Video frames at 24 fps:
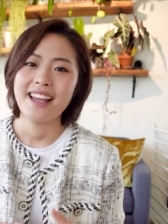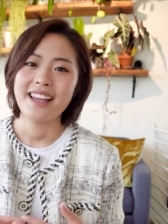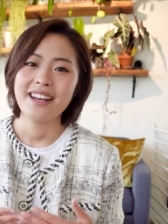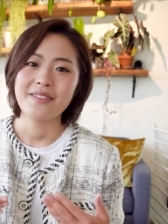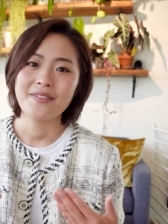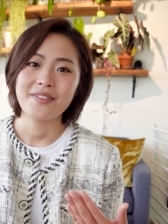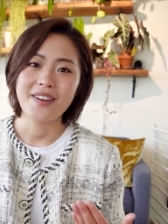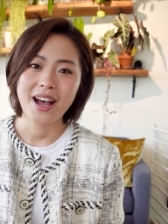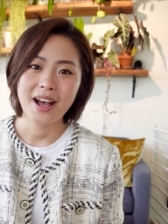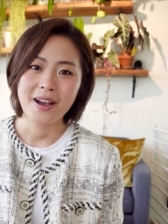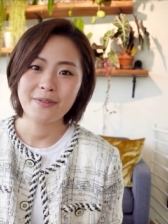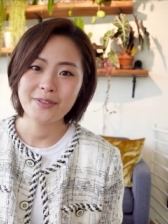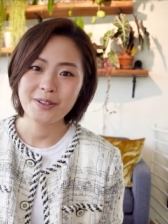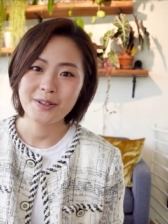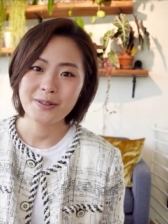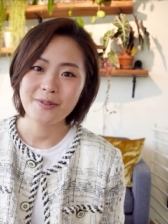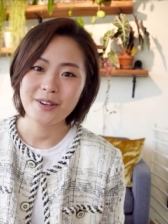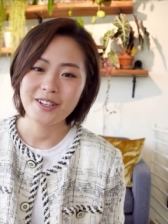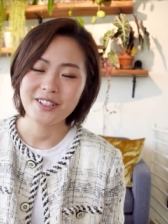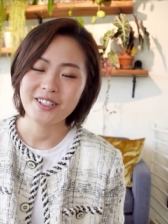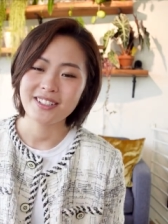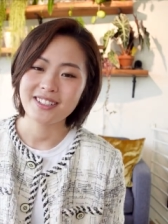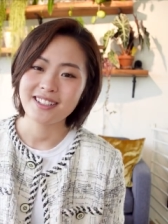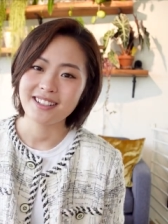And if after
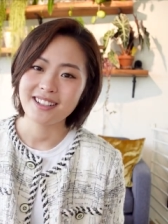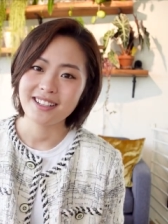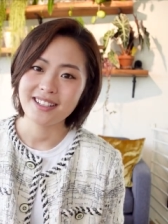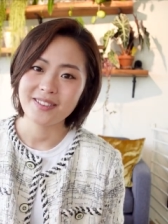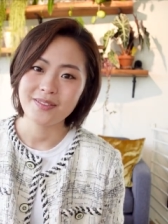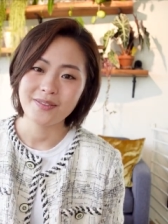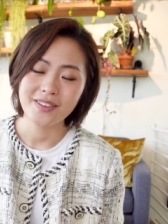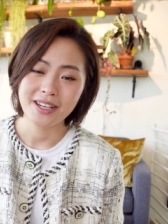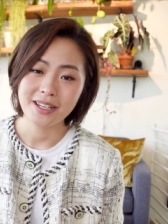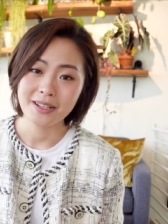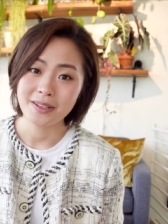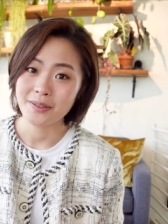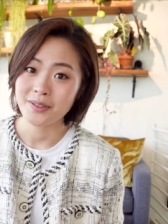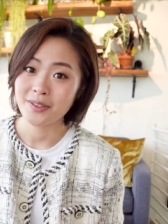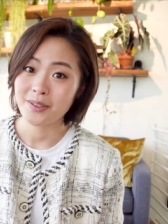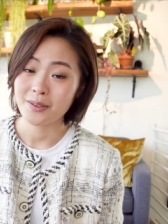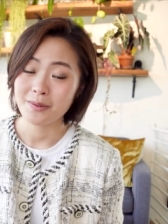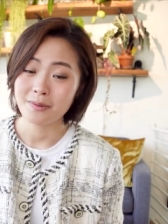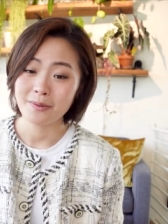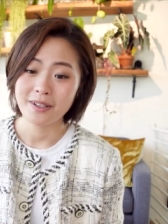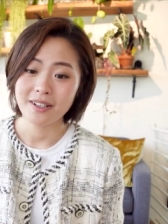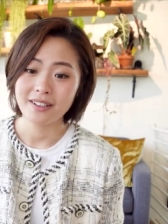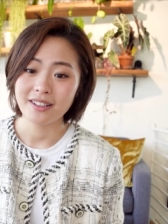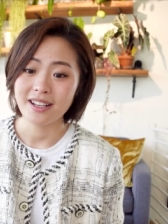watching today's videos,
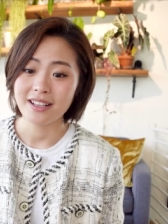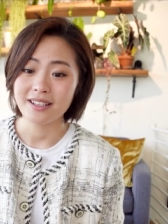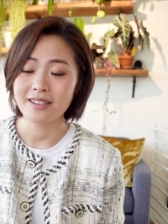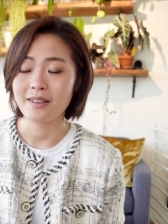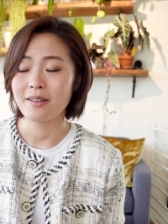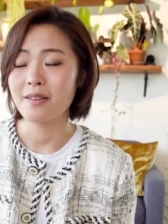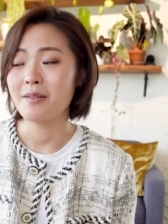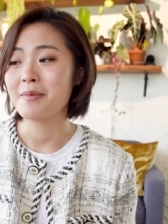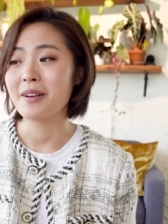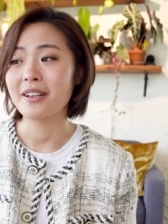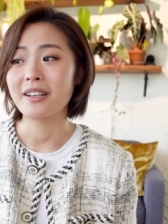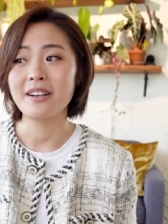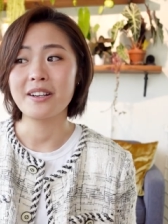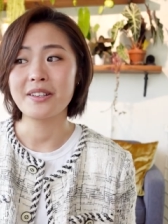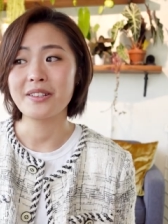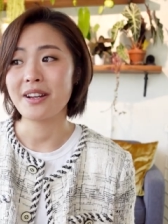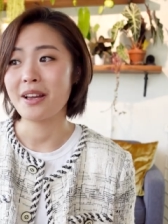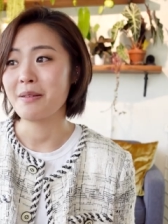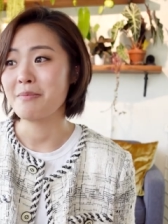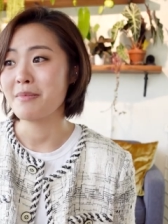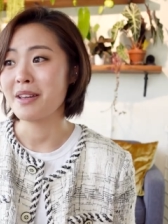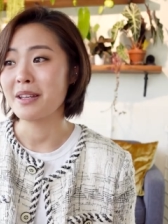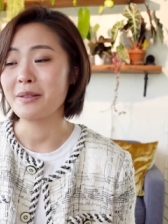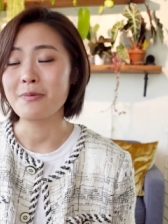you realize, oh my gosh,
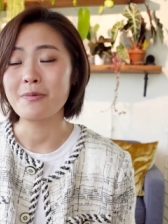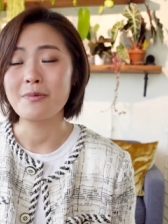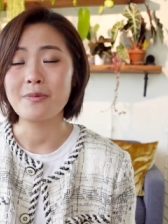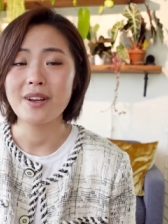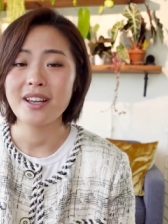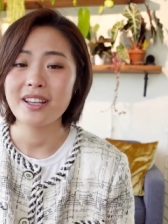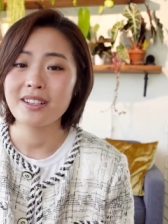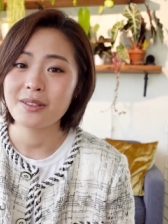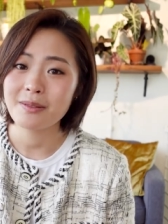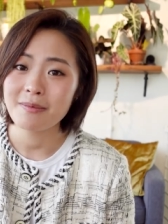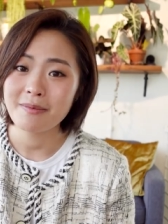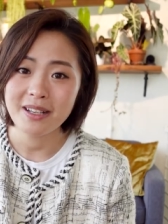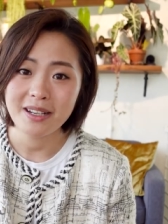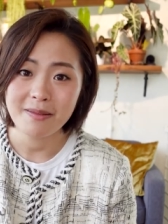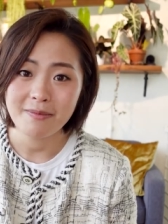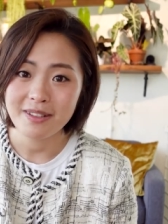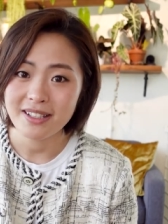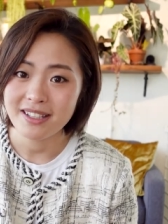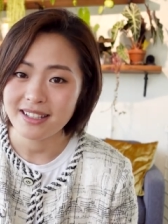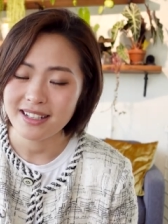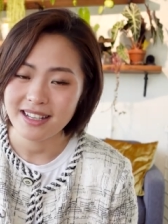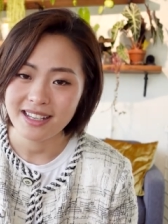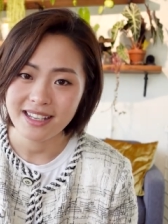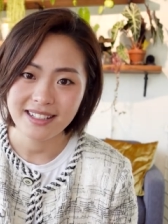I make way too many
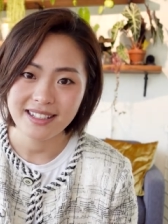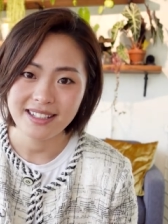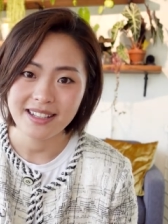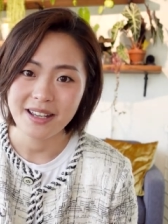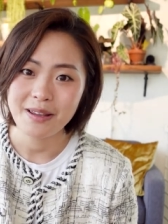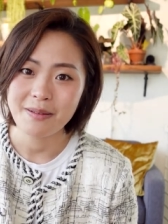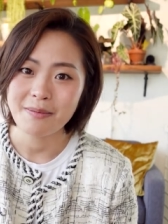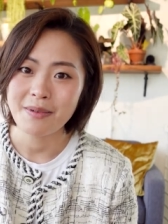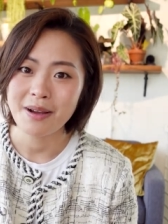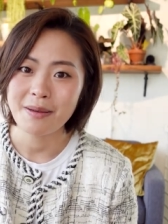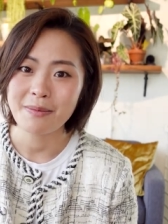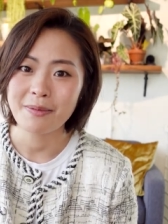mistakes in my